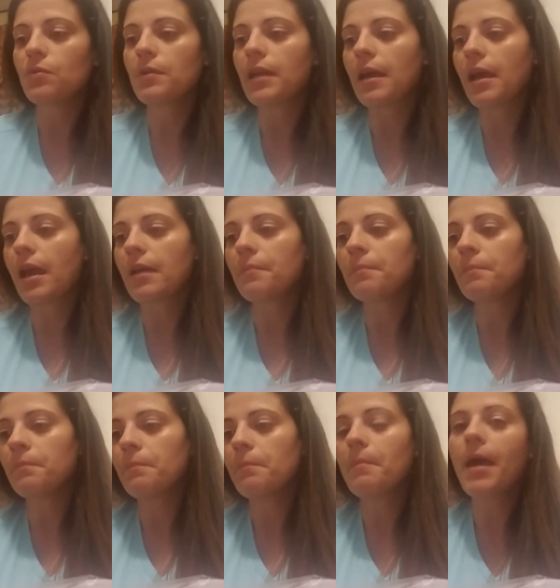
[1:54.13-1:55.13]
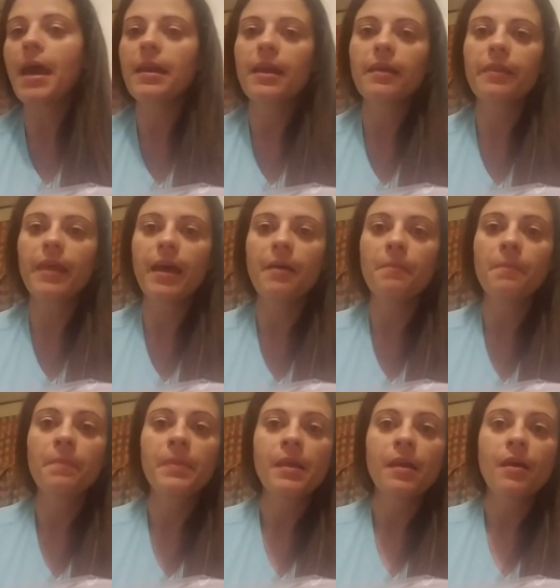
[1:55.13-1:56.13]
and I'm mad at them
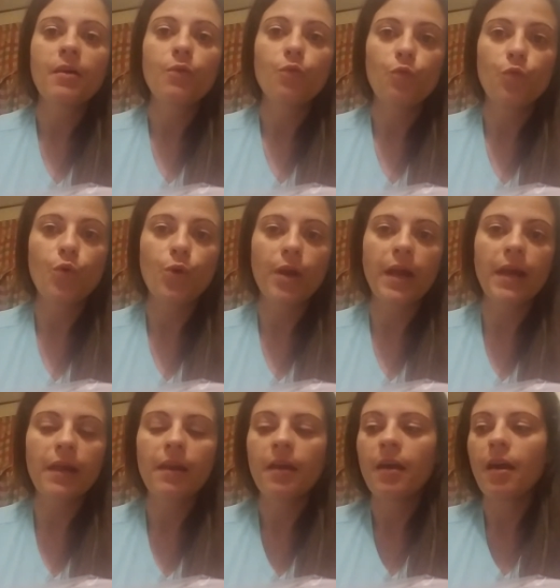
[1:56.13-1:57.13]
for it.